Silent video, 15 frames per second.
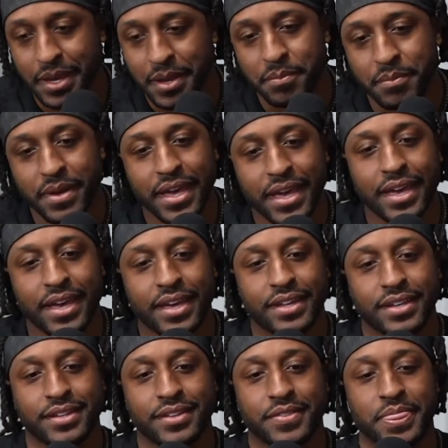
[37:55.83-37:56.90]

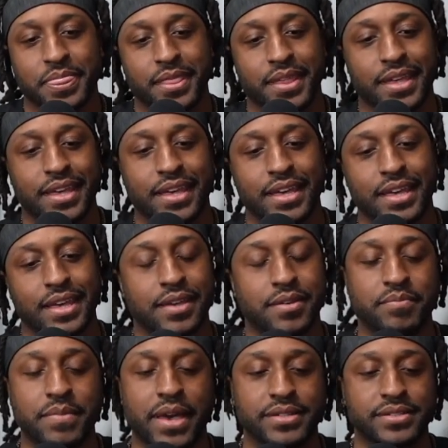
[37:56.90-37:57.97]
Man, he
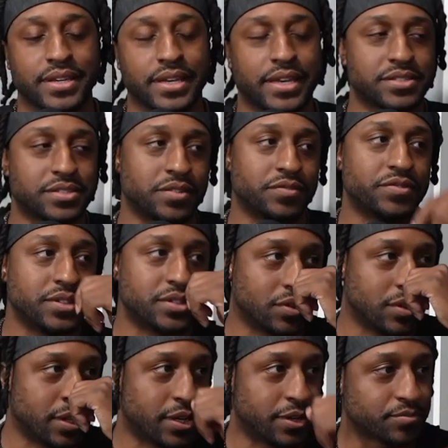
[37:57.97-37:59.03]
makes it and gets to the free throw
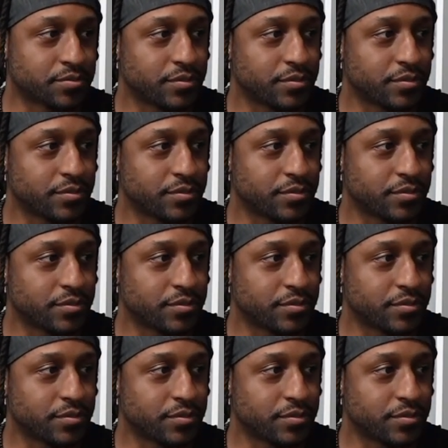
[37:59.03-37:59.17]
line.